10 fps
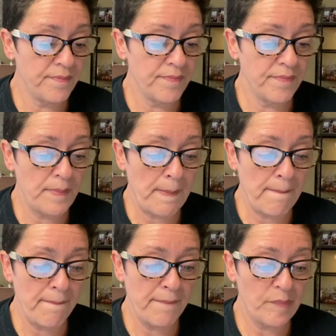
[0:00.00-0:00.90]

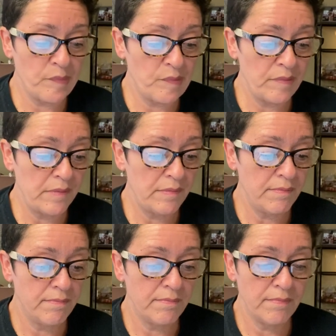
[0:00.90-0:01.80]

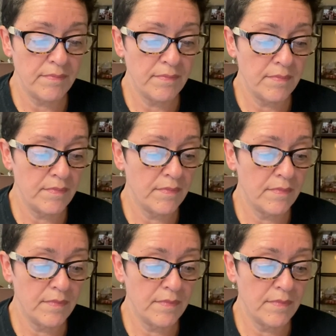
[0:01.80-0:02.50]
Nobody speaks.